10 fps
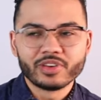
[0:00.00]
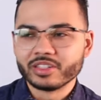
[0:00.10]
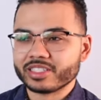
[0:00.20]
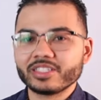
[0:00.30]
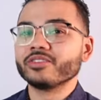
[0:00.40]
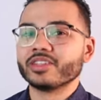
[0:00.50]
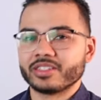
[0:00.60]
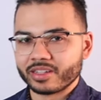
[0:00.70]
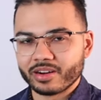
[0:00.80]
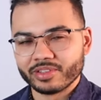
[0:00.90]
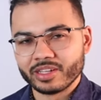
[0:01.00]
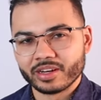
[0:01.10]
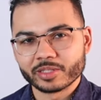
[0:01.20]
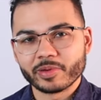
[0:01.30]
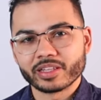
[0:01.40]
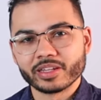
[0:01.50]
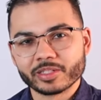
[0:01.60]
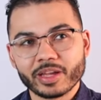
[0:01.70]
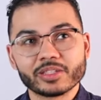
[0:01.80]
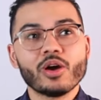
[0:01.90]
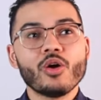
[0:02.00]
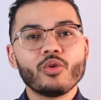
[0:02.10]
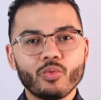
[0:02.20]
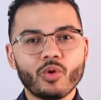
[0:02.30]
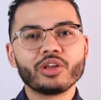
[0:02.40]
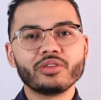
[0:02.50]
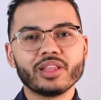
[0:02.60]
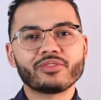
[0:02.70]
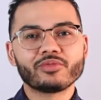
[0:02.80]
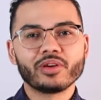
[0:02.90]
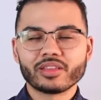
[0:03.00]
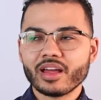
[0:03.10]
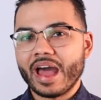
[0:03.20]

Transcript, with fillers: fund still doesn't cover the unexpected expense what are you left with?